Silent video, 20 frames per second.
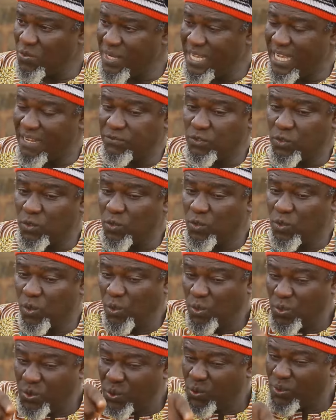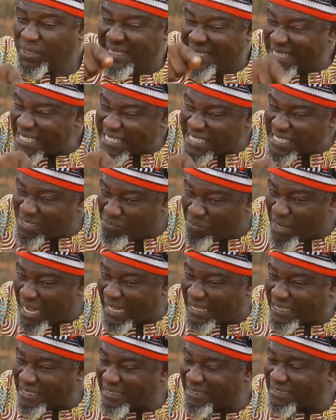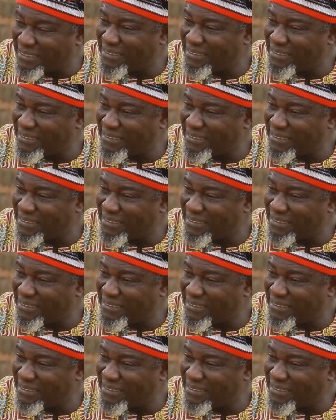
you will have to go to this man